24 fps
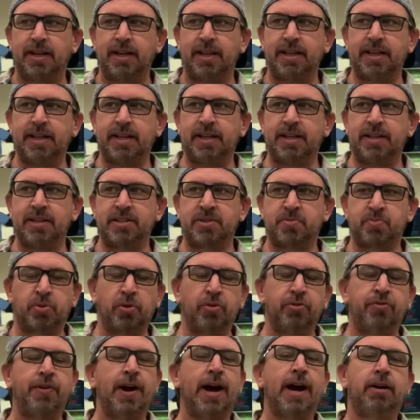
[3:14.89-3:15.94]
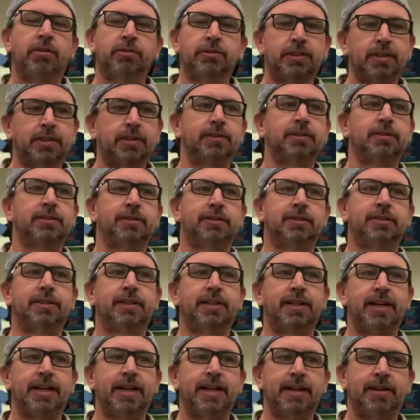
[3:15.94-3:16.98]
is profound.
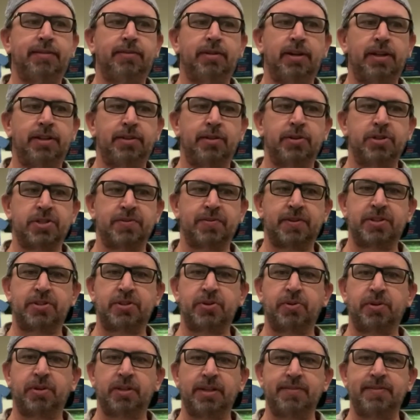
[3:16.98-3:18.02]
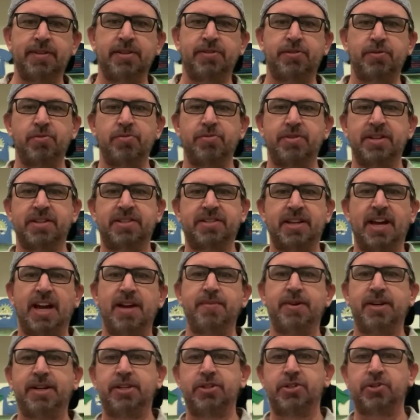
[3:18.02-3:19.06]
And those of us who are living through this
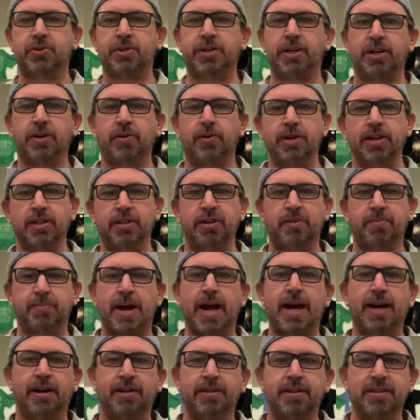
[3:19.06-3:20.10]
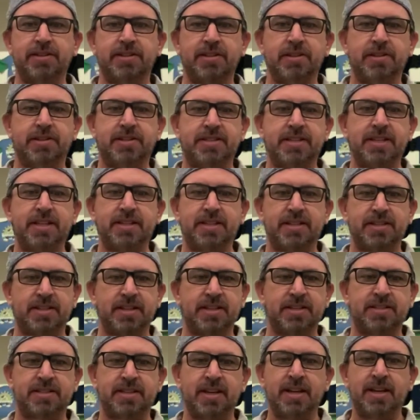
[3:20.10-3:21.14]
time in history are going to look back on this and see this
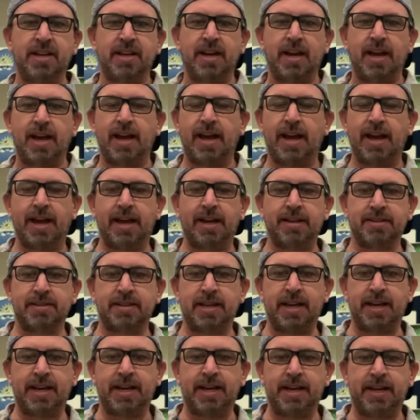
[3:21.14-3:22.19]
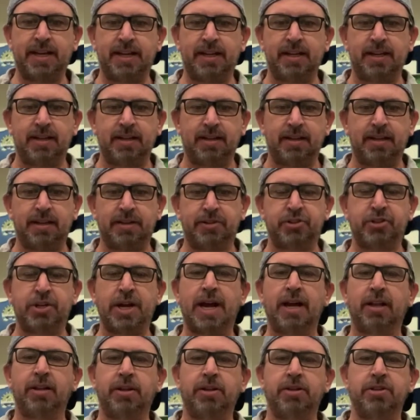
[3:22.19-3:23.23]
as a
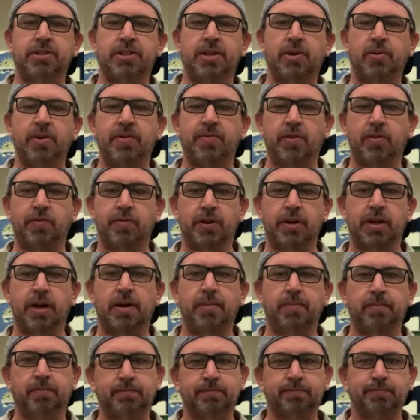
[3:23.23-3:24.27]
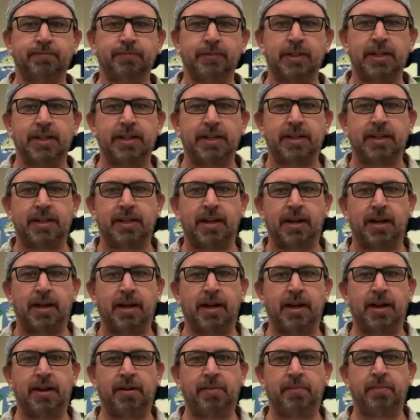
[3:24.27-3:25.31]
challenge that we've overcome.
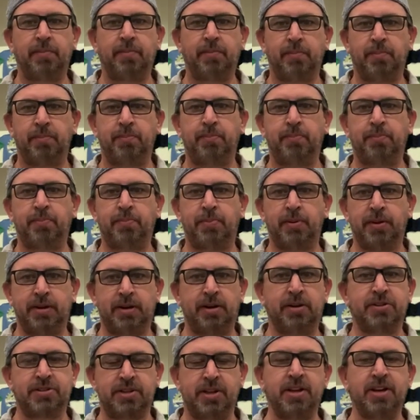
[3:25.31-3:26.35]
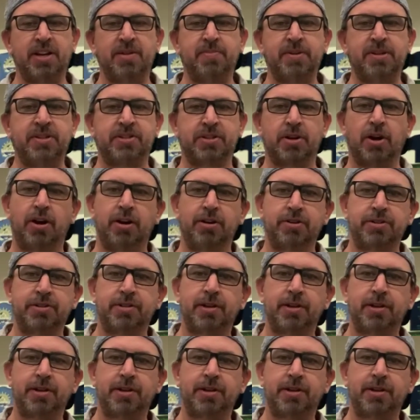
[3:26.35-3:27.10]
But there's going to be scars.